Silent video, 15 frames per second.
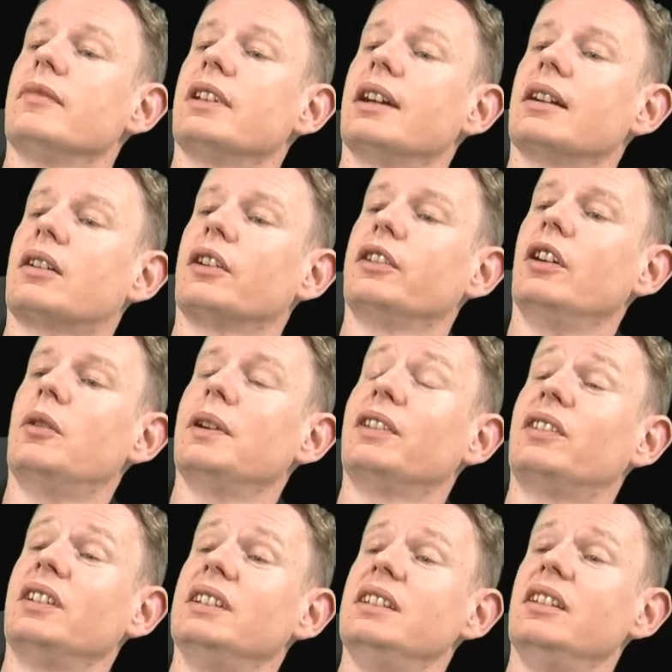because you always
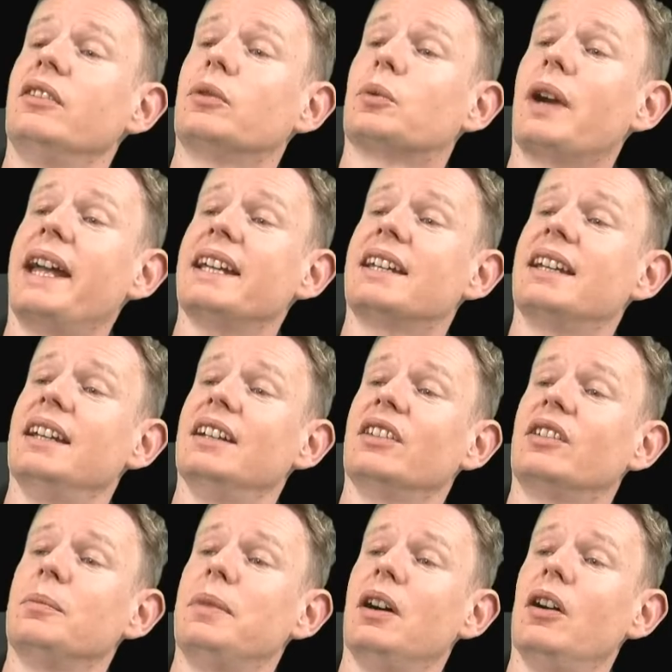see these rankings
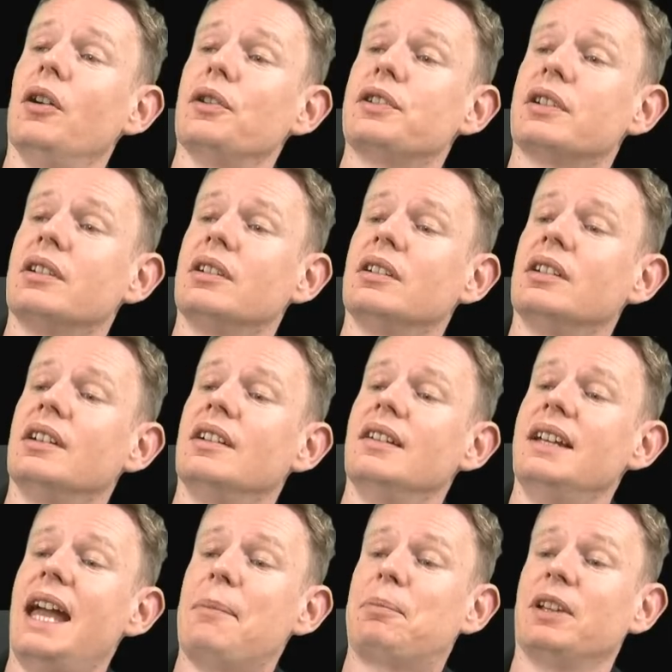about
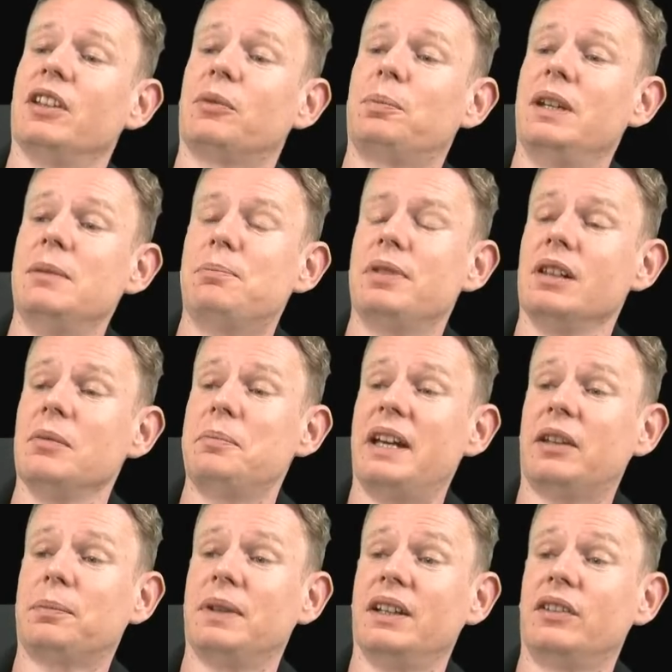happiest people,
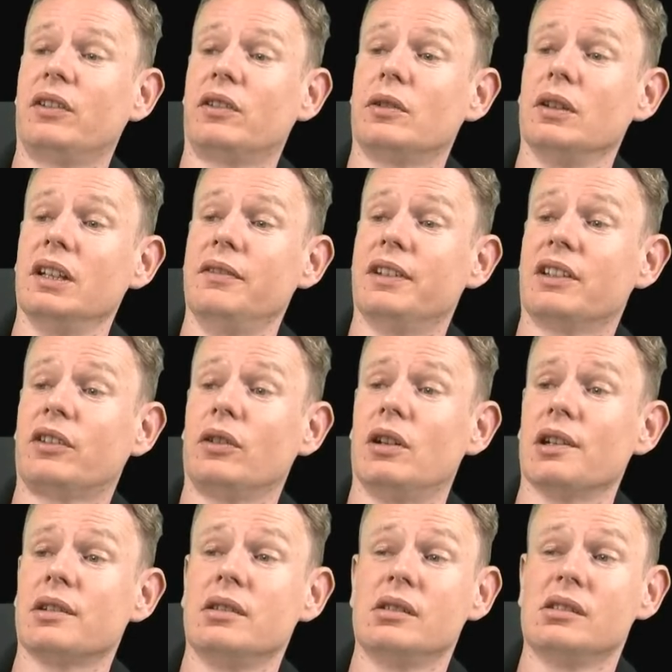best places to live, and so
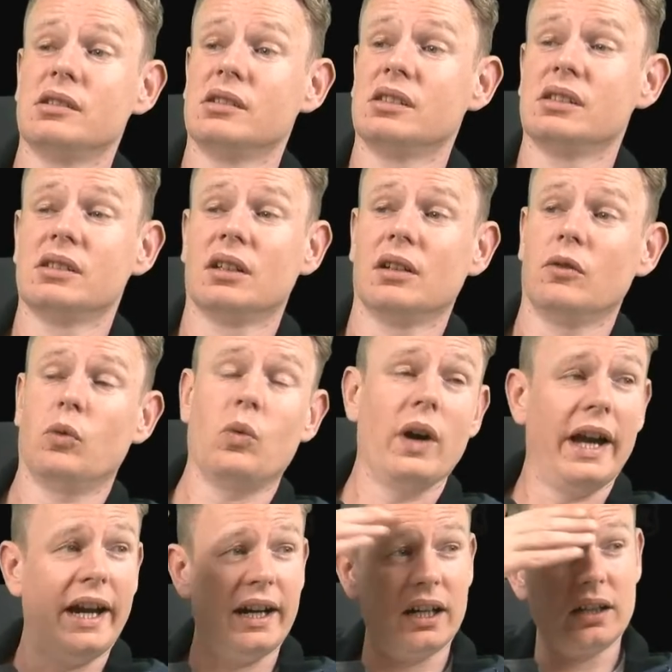on,
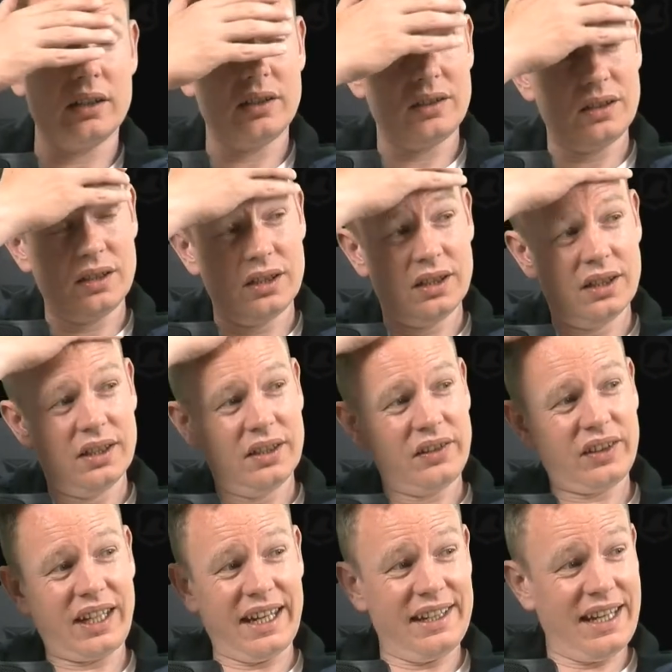where
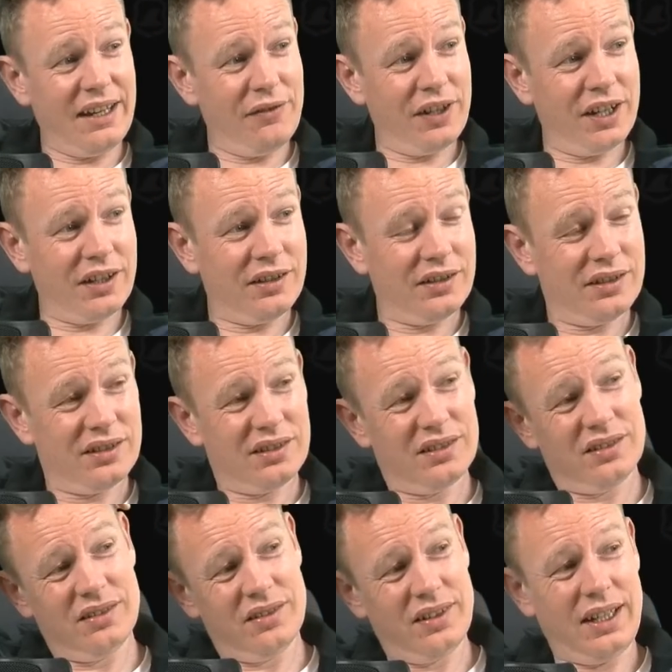Scandinavia
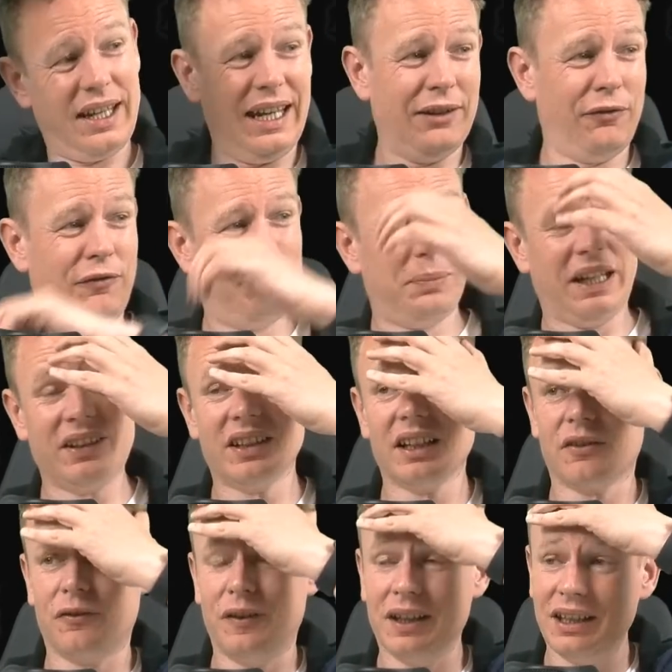and places like
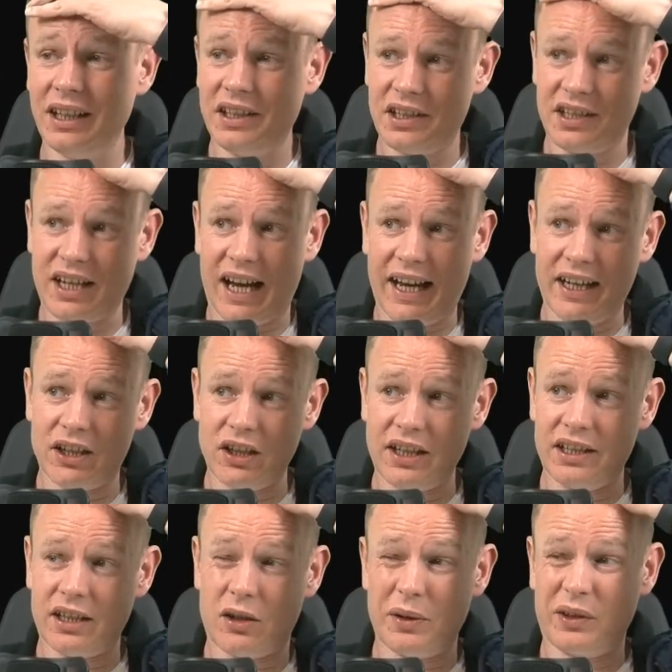Finland and Ireland
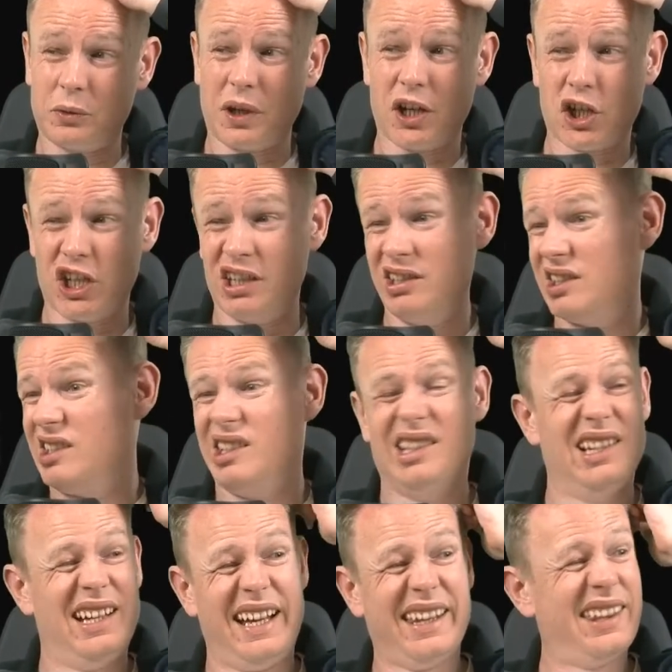are always crashing.
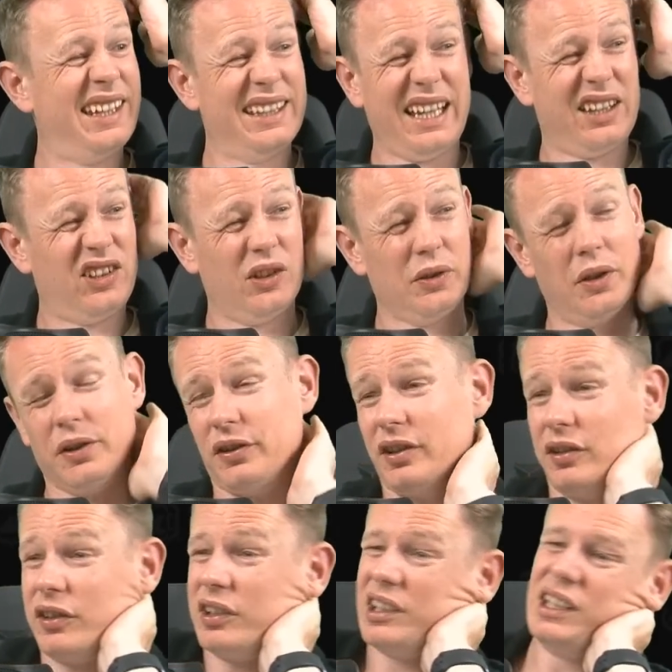I think that's all
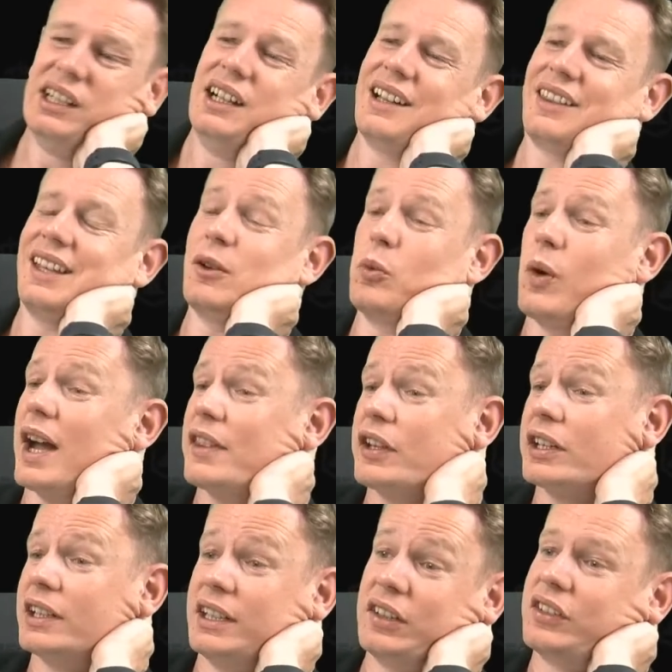nonsense. I think weather
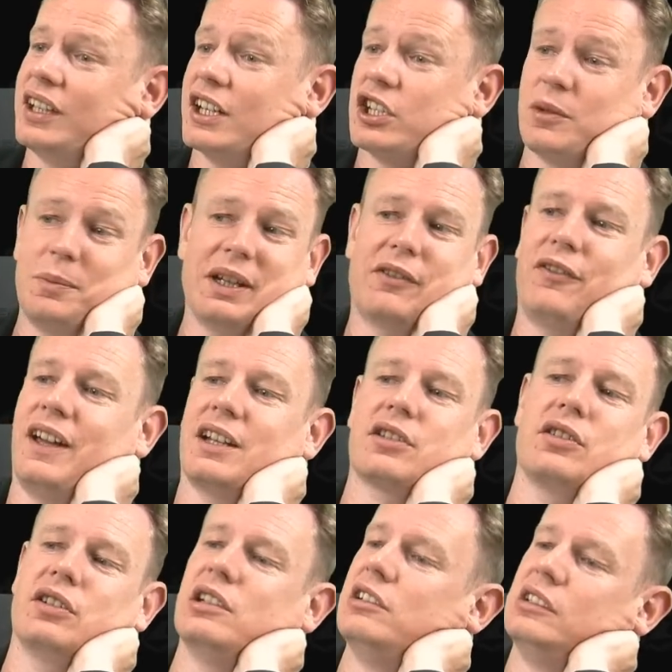is such a big
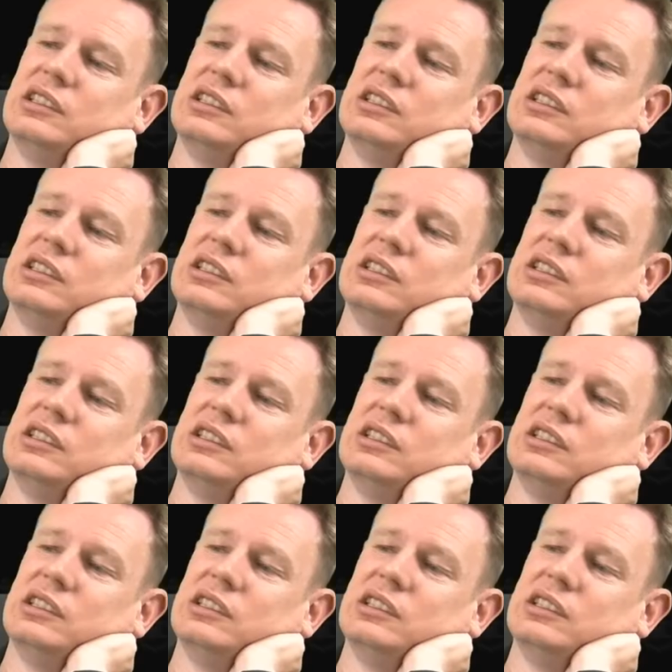factor